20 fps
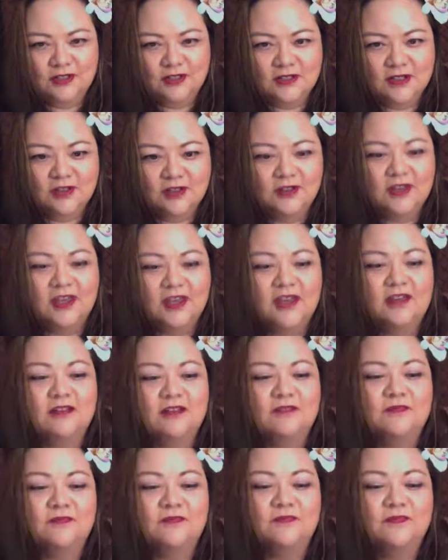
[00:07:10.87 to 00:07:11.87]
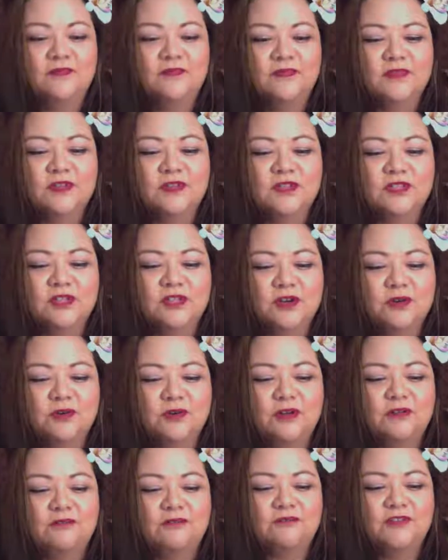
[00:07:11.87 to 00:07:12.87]
Okay, so
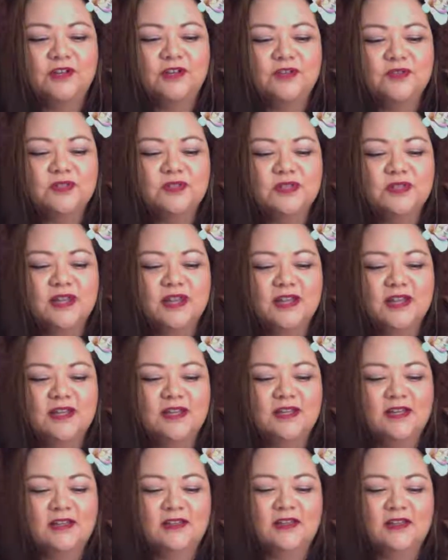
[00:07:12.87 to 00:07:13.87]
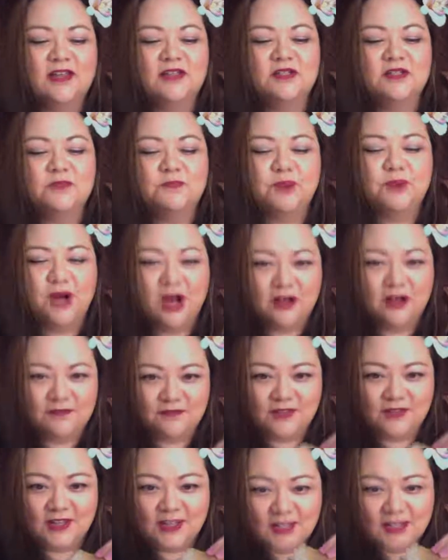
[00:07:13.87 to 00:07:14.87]
it feels like it's
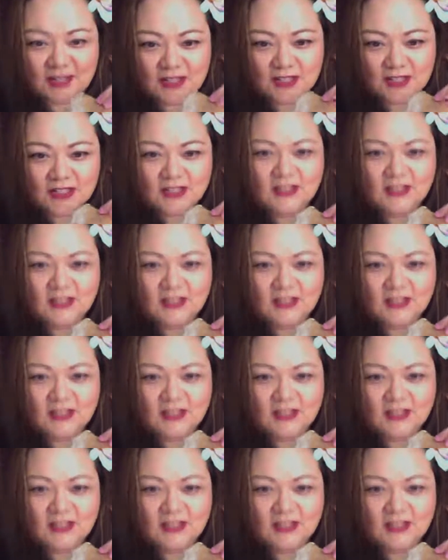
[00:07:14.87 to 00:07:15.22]
puffy.